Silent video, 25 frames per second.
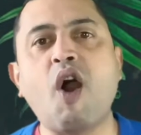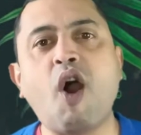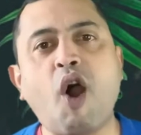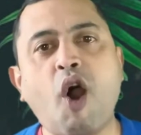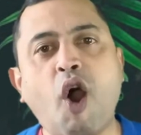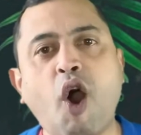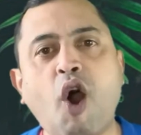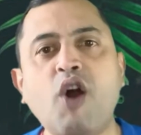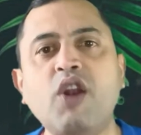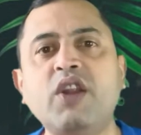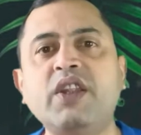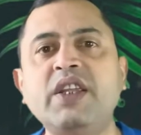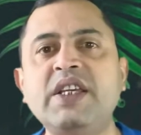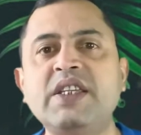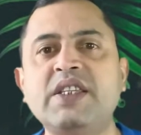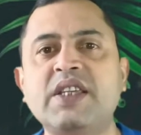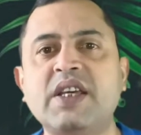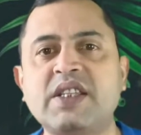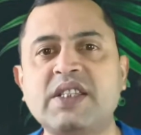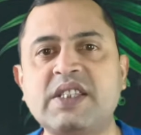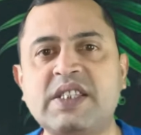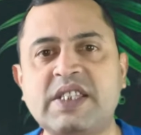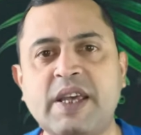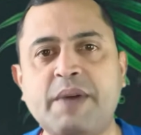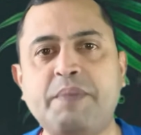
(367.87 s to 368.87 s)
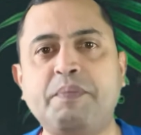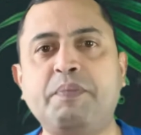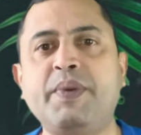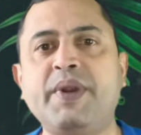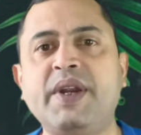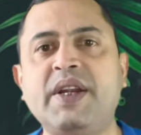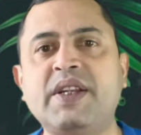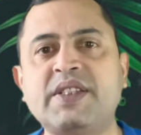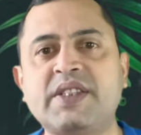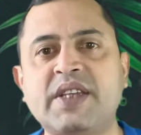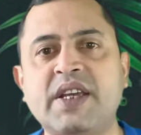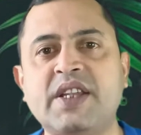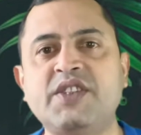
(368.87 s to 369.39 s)
All these are
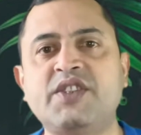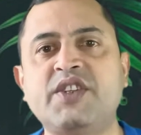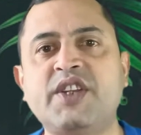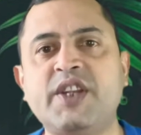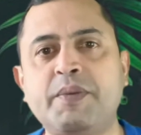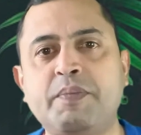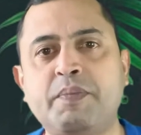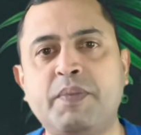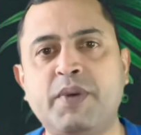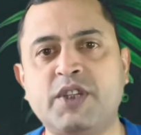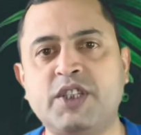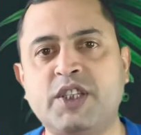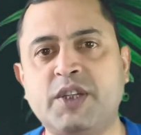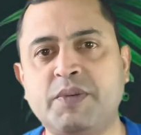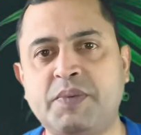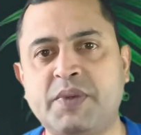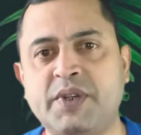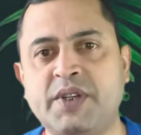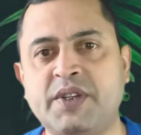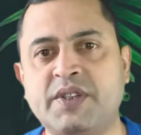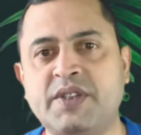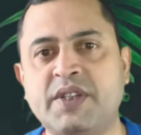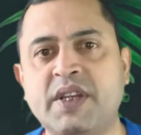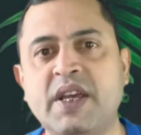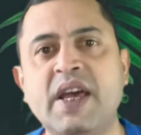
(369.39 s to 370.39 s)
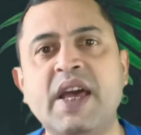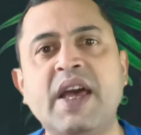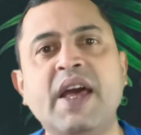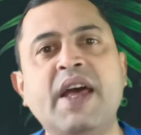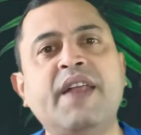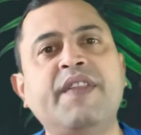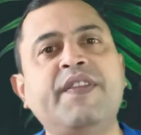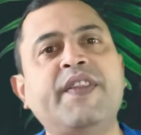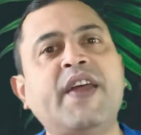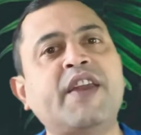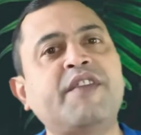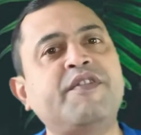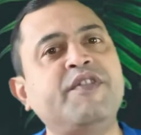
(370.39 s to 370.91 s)
separate sensory perceptions
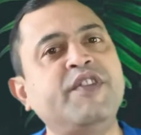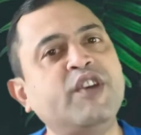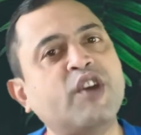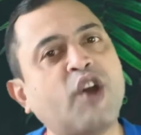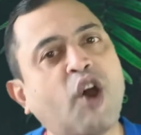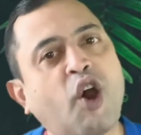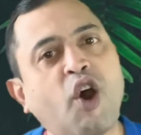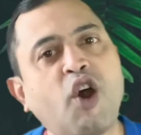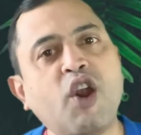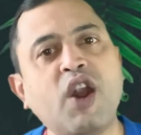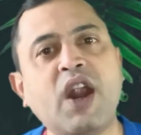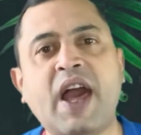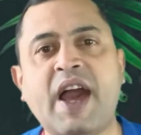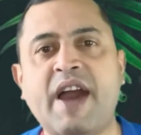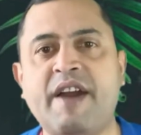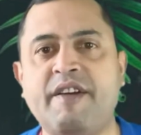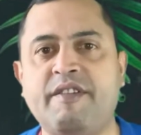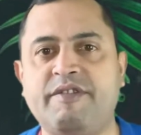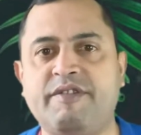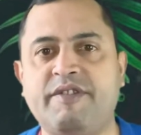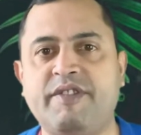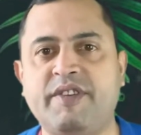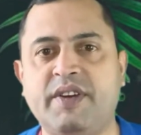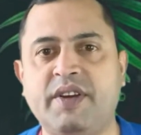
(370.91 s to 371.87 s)
that we all have.